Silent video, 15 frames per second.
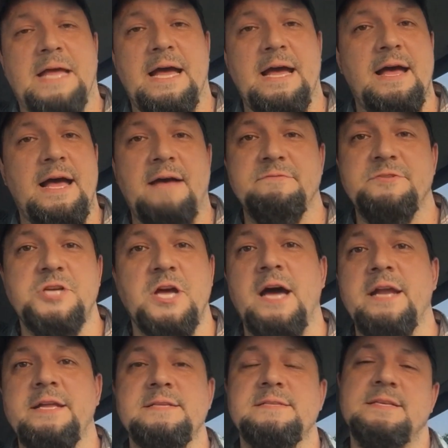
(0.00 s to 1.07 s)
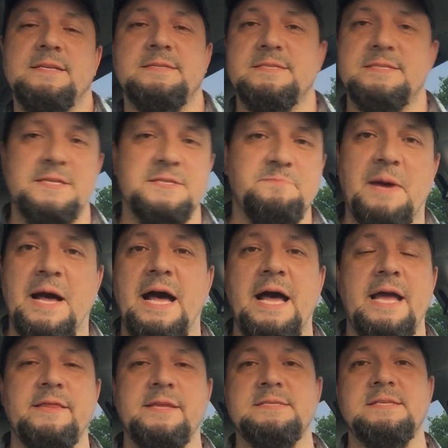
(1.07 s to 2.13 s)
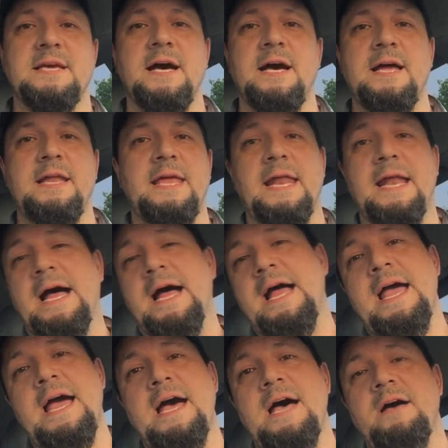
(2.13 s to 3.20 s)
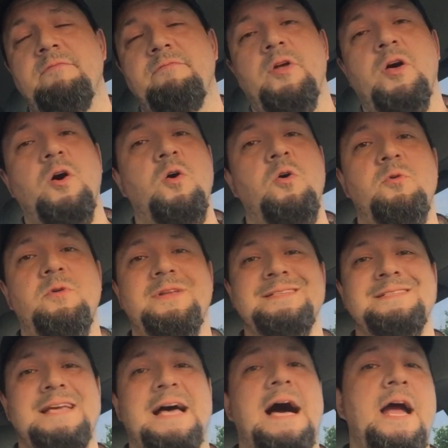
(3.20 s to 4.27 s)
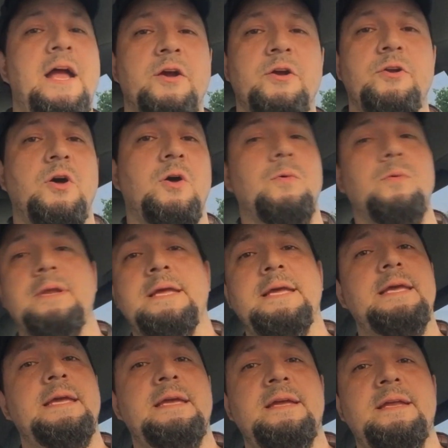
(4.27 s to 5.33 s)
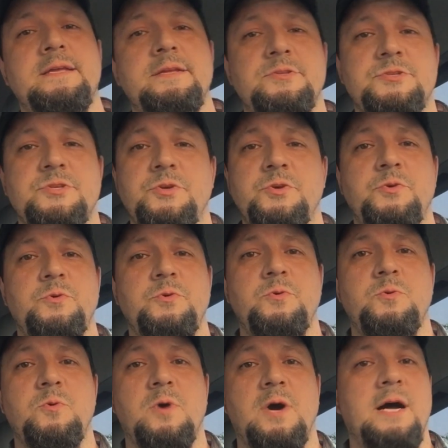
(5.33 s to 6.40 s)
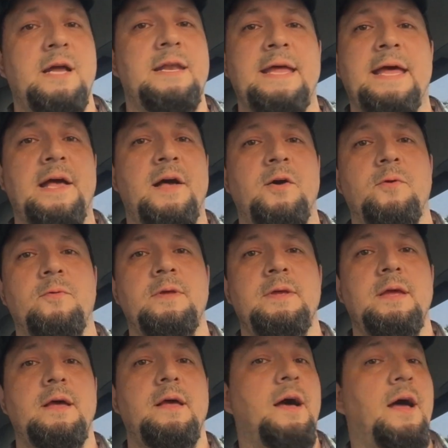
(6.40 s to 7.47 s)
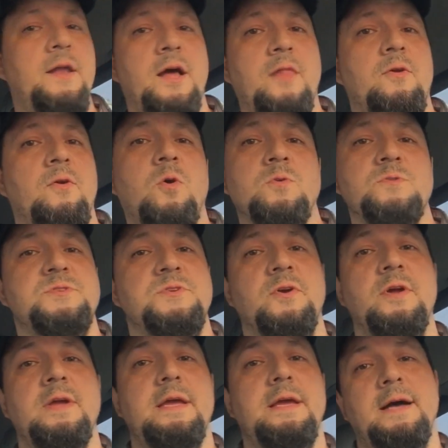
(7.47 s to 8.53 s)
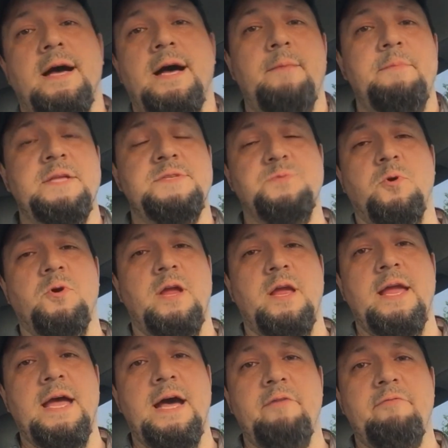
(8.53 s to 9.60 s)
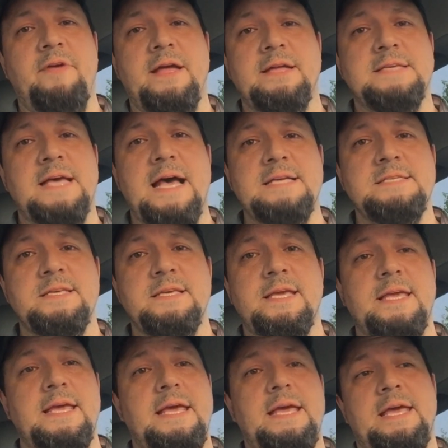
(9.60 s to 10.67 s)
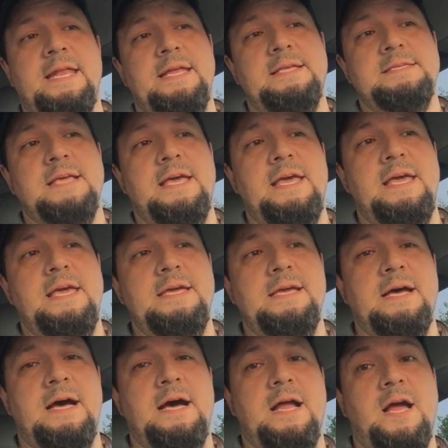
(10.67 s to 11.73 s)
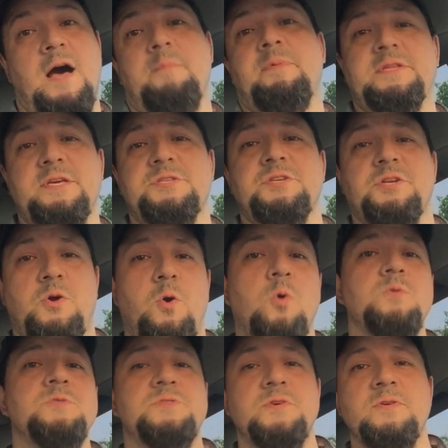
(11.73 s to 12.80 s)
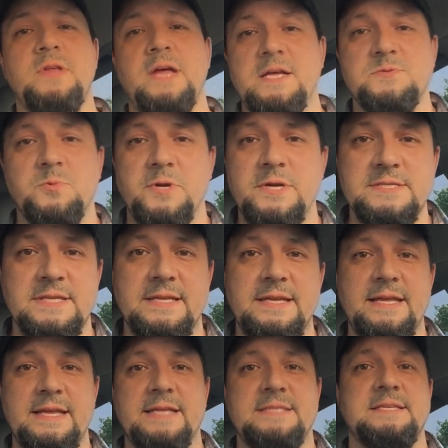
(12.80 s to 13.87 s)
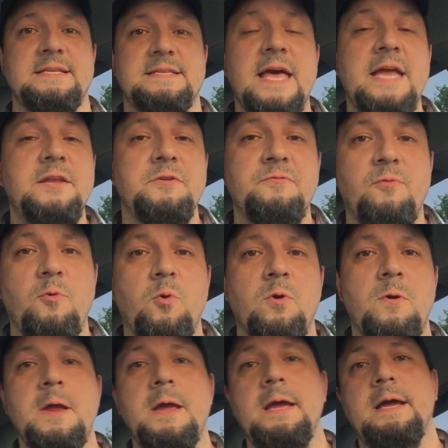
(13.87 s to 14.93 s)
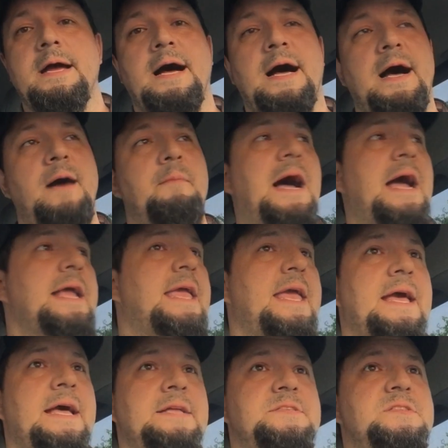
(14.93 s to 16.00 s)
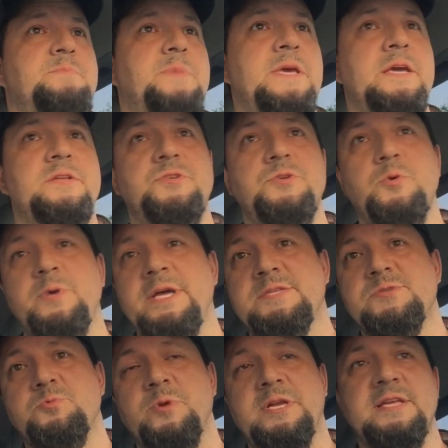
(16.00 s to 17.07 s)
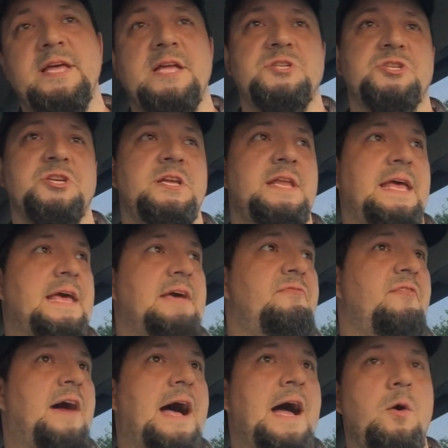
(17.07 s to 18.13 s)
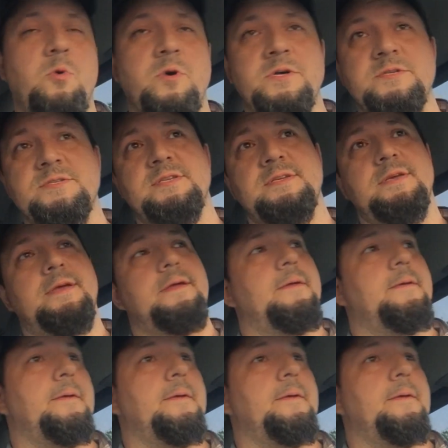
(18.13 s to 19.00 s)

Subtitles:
I've shot in since buying this gun, and I have no desire, no need to hunt down another holster. It's working out fantastic. It is a competition holster. That is what it's intended for. I can't speak to its retention. If I was